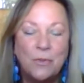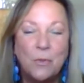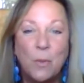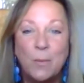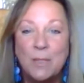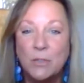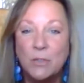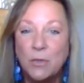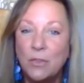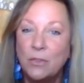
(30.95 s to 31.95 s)
for the Women's
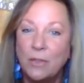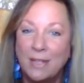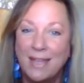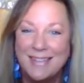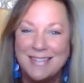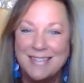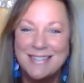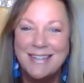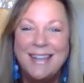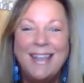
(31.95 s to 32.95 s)
Earth Alliance.